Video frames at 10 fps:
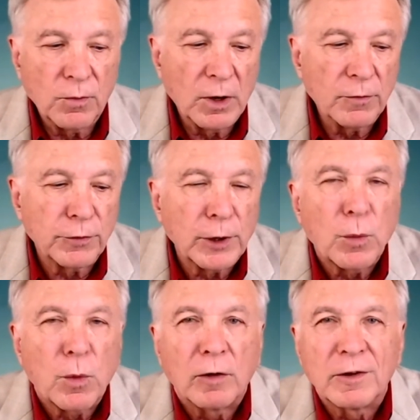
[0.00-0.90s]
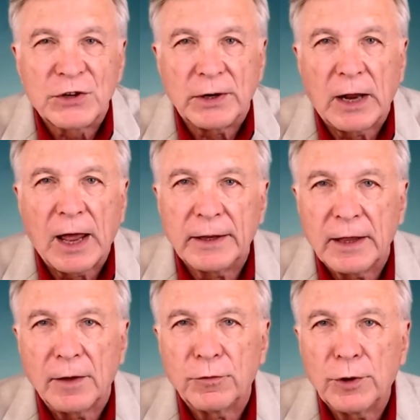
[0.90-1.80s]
Well, free will isn't like that.